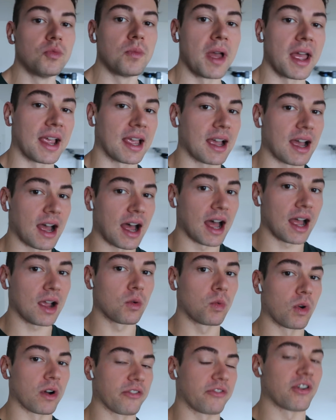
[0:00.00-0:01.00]
make
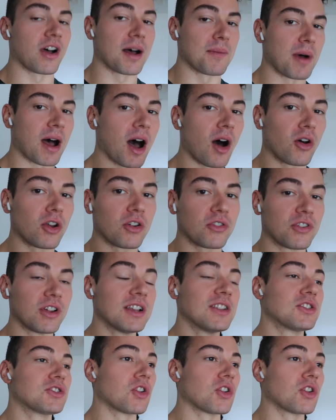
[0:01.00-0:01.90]
aquafaba out of it.